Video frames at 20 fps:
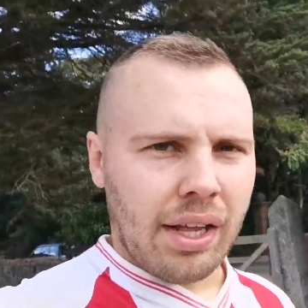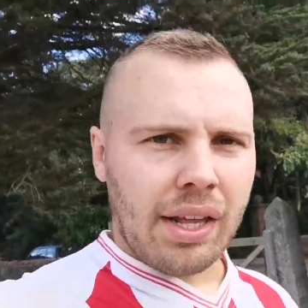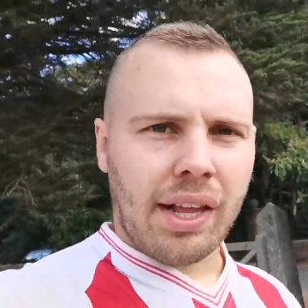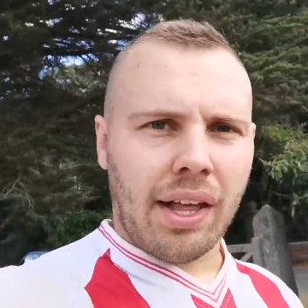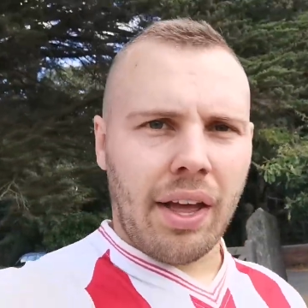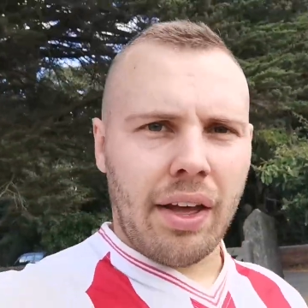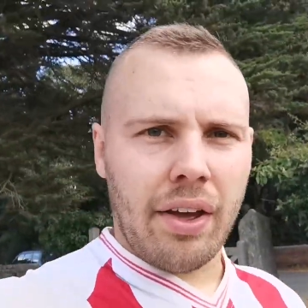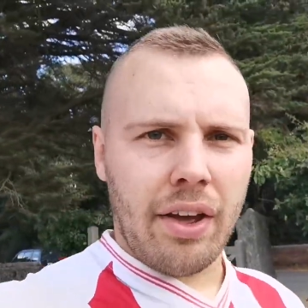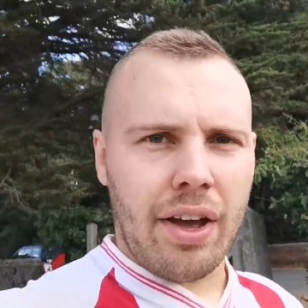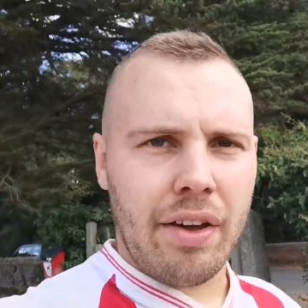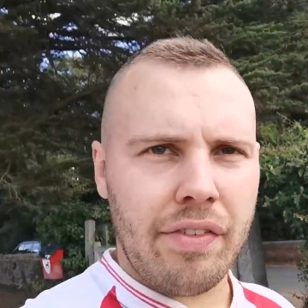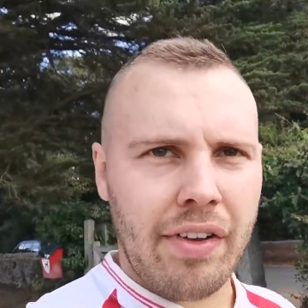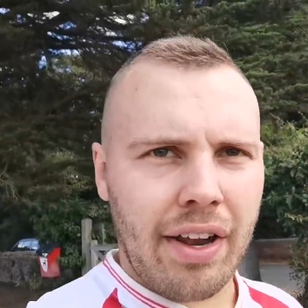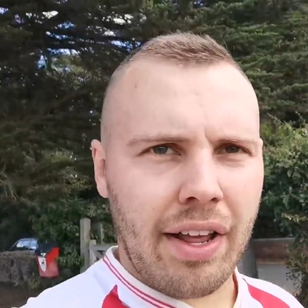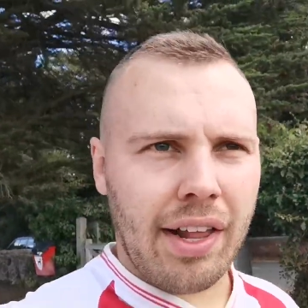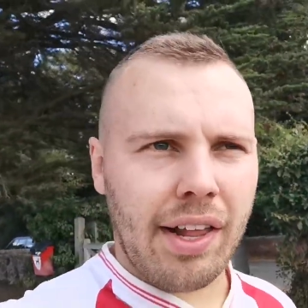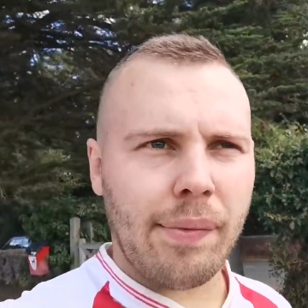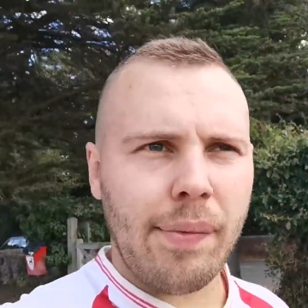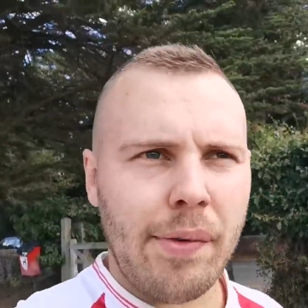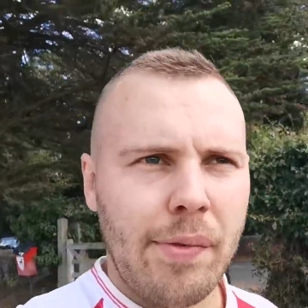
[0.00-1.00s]
so I
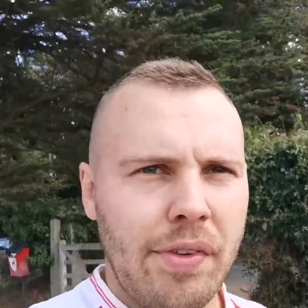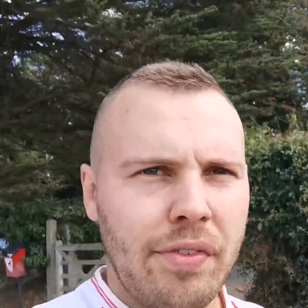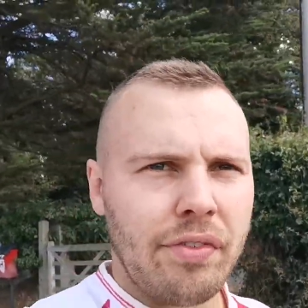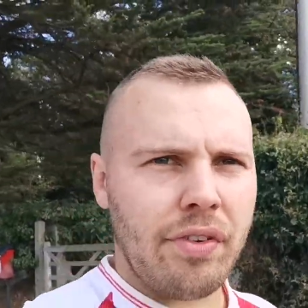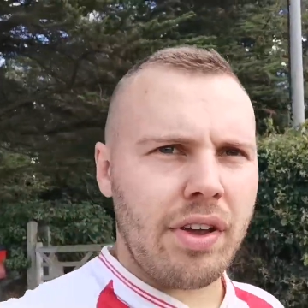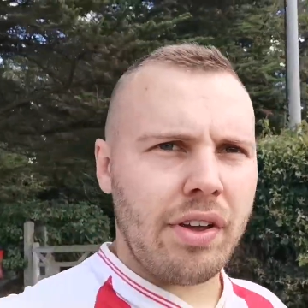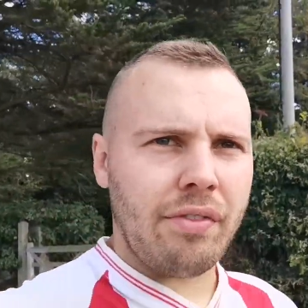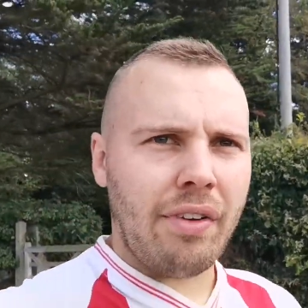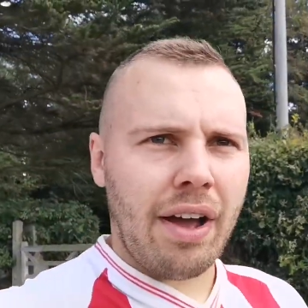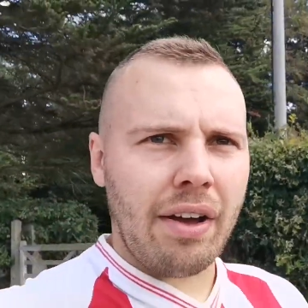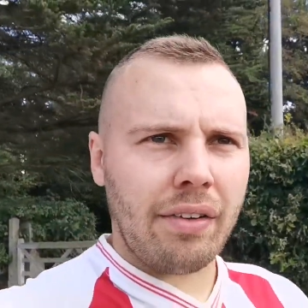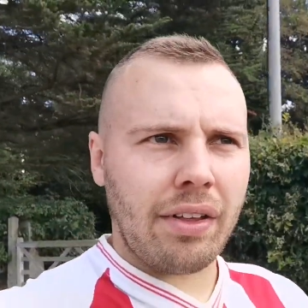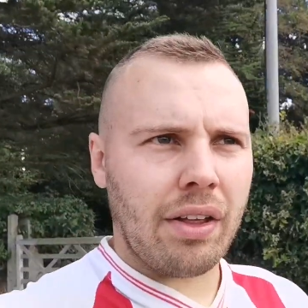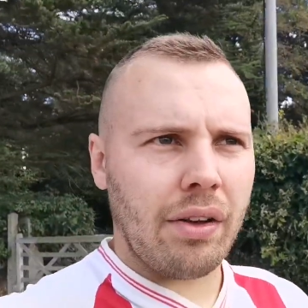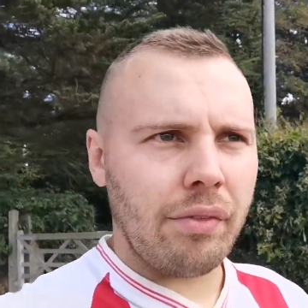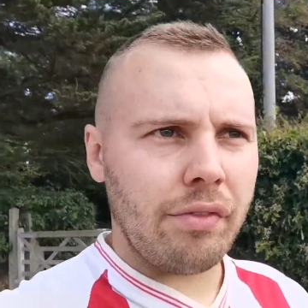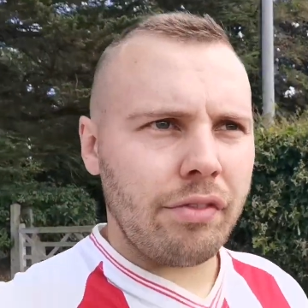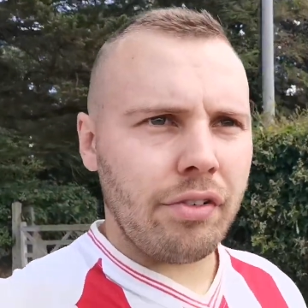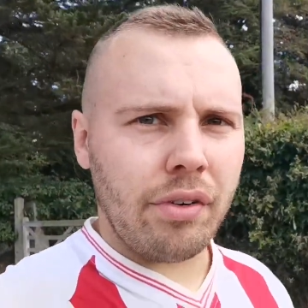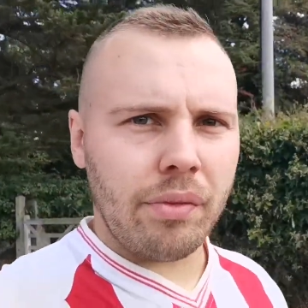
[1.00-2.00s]
think that's maybe three
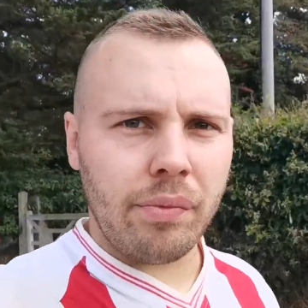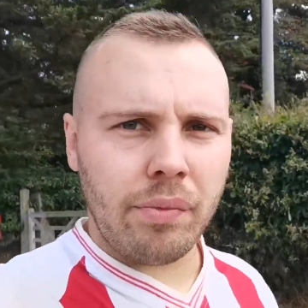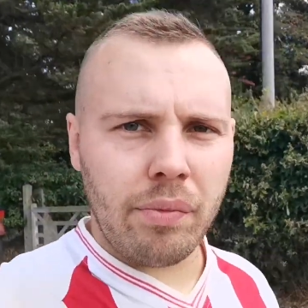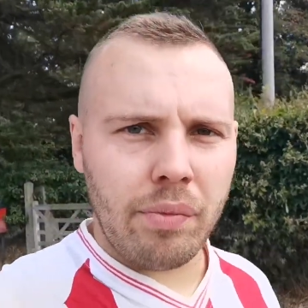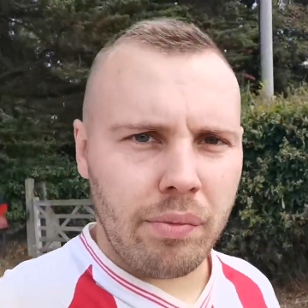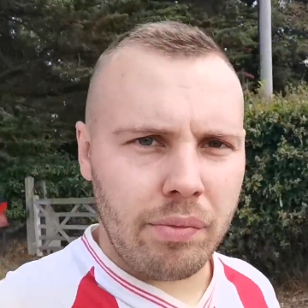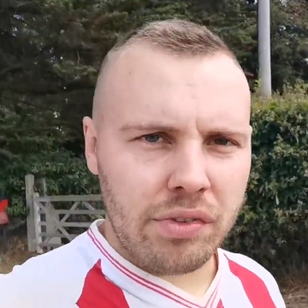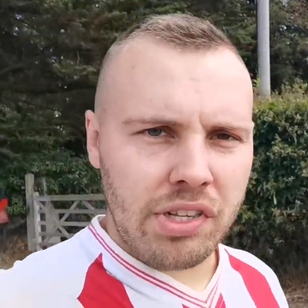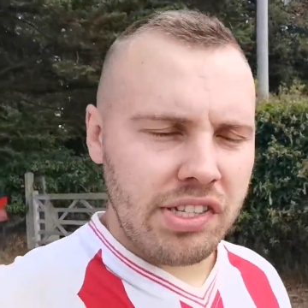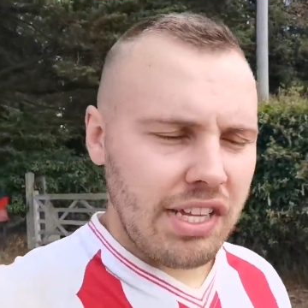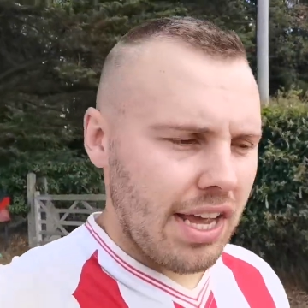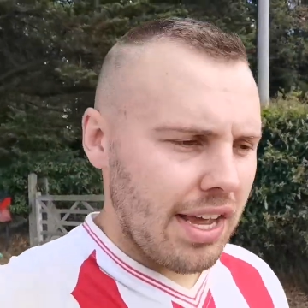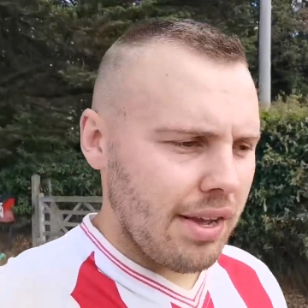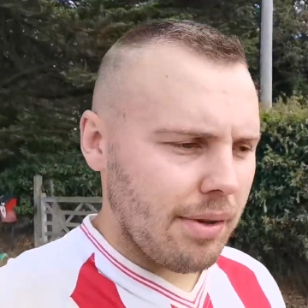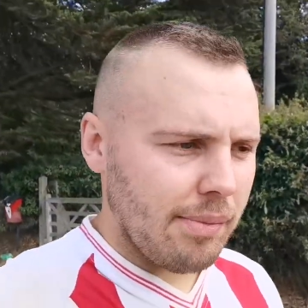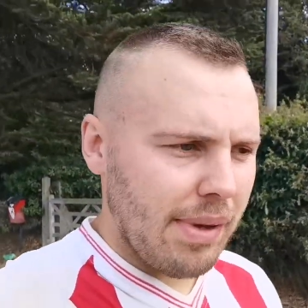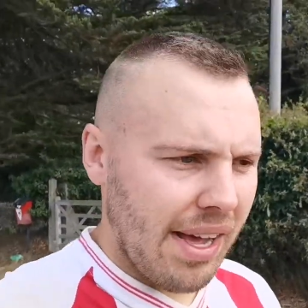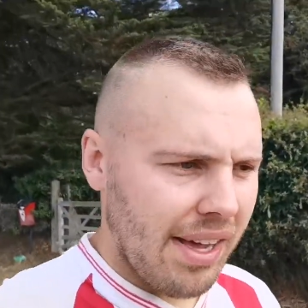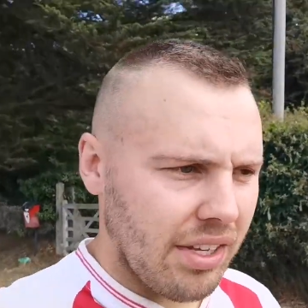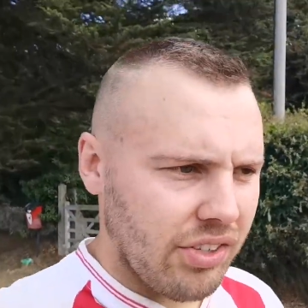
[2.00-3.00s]
rounds on from
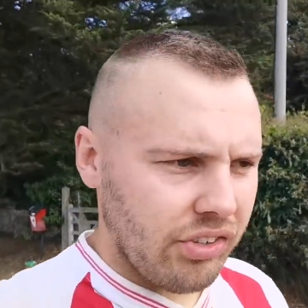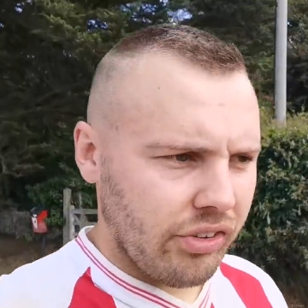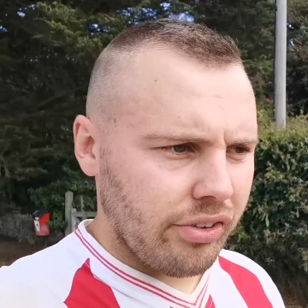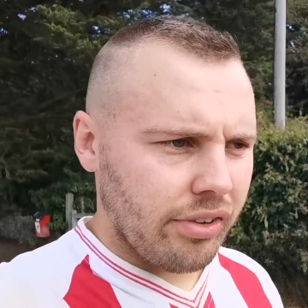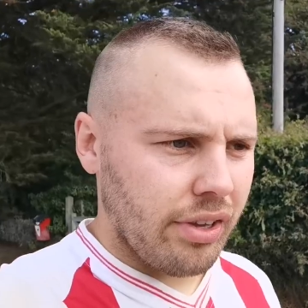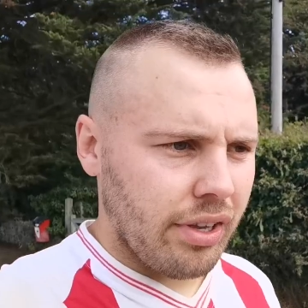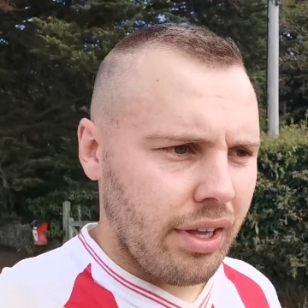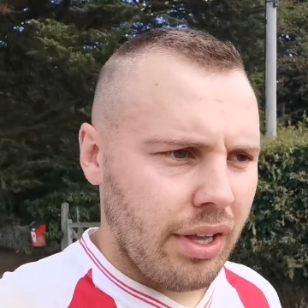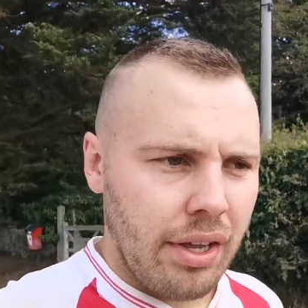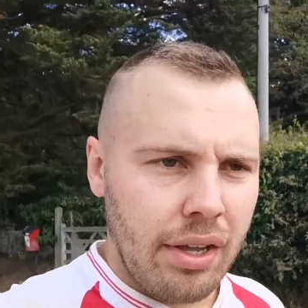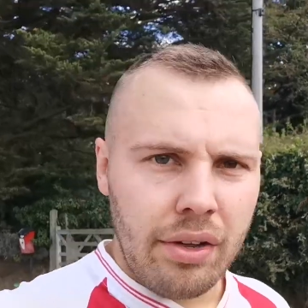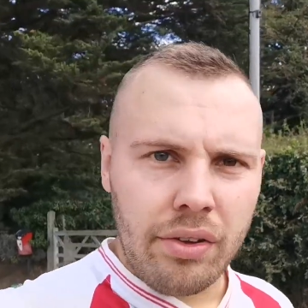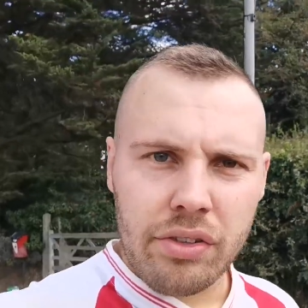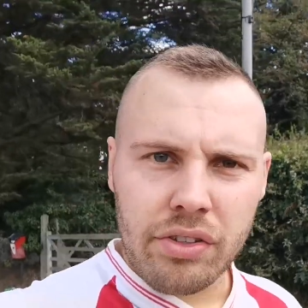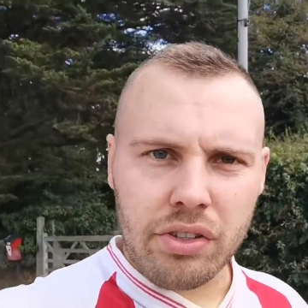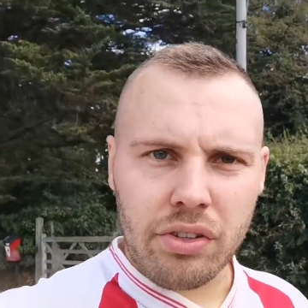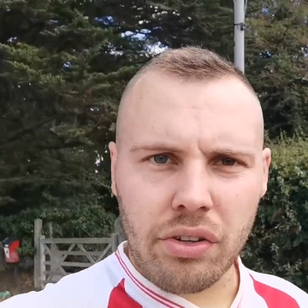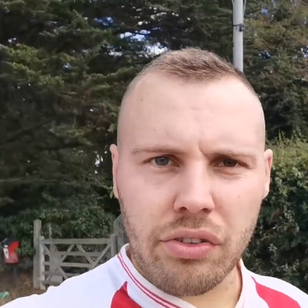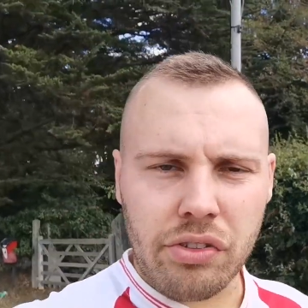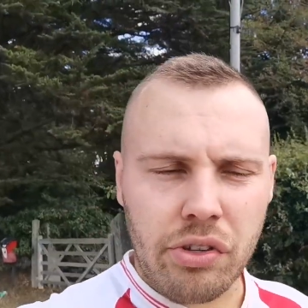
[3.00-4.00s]
today's match
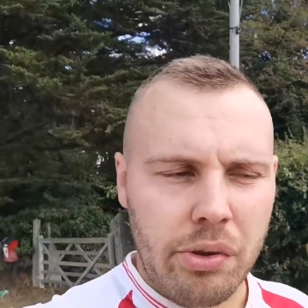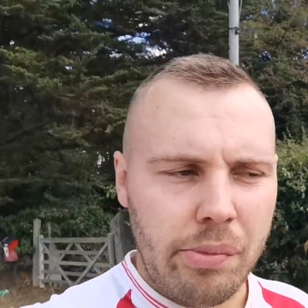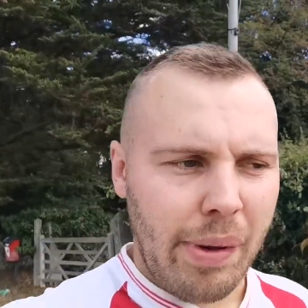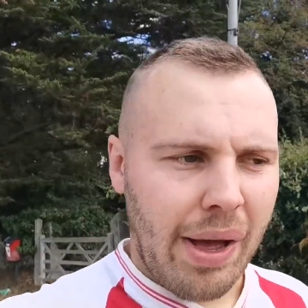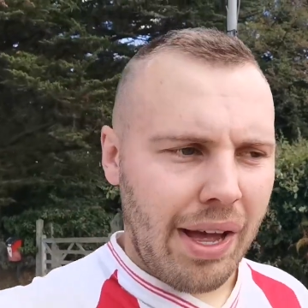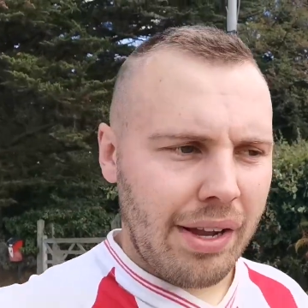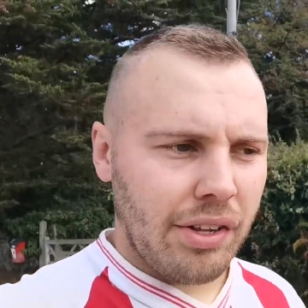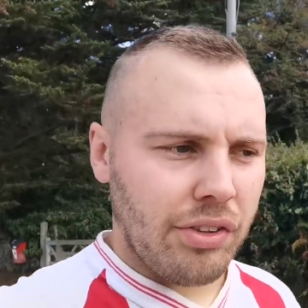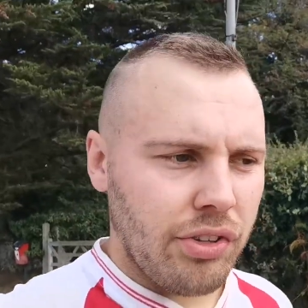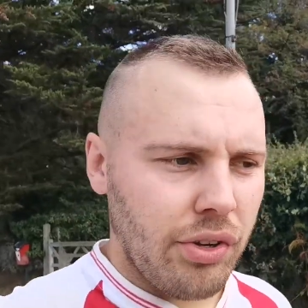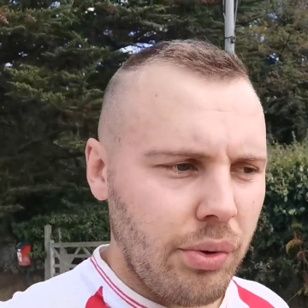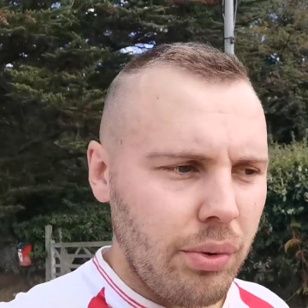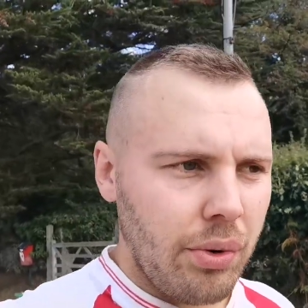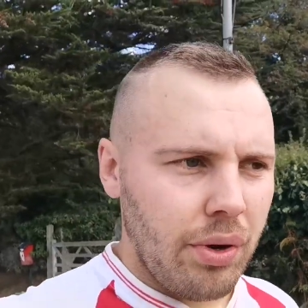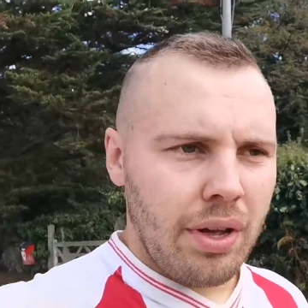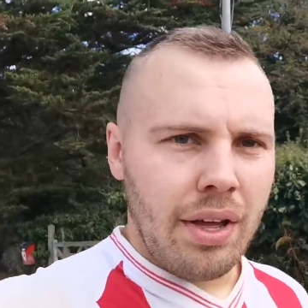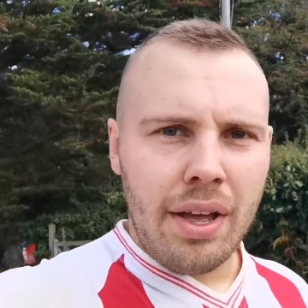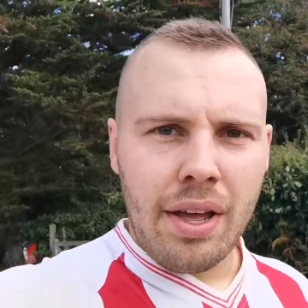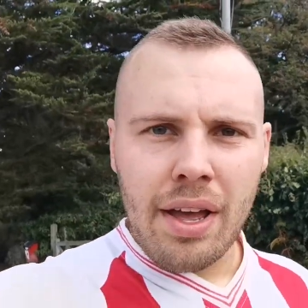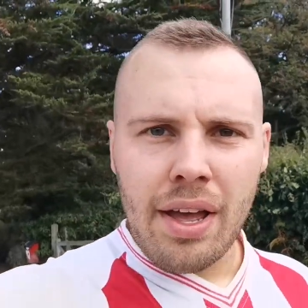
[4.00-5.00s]
which is not too bad at all